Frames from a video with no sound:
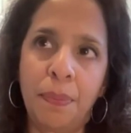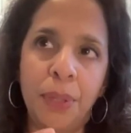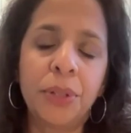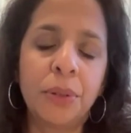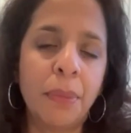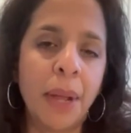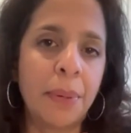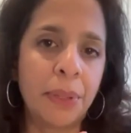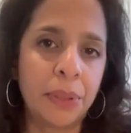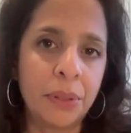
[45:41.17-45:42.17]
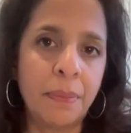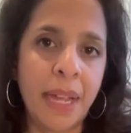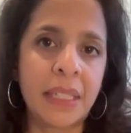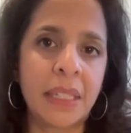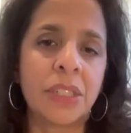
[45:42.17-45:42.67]
pollutant by pollutant
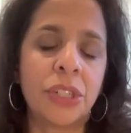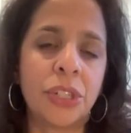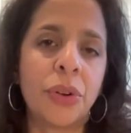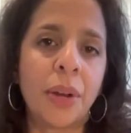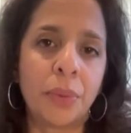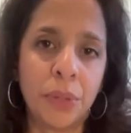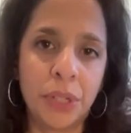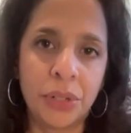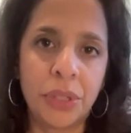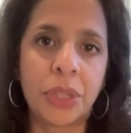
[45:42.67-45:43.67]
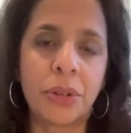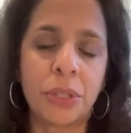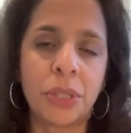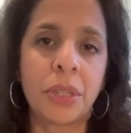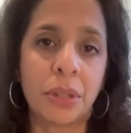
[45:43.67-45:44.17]
basis to try to reduce
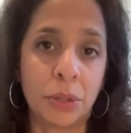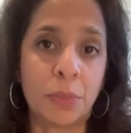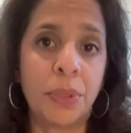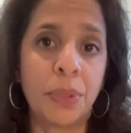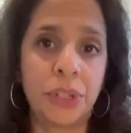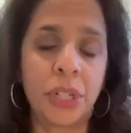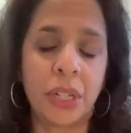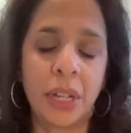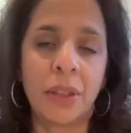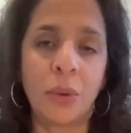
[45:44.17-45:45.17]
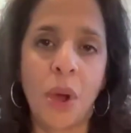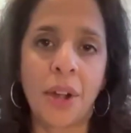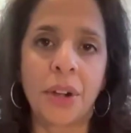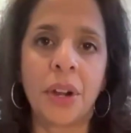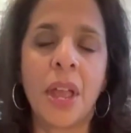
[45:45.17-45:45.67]
those those pollution in the
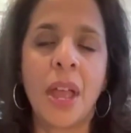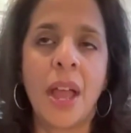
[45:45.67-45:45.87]
water.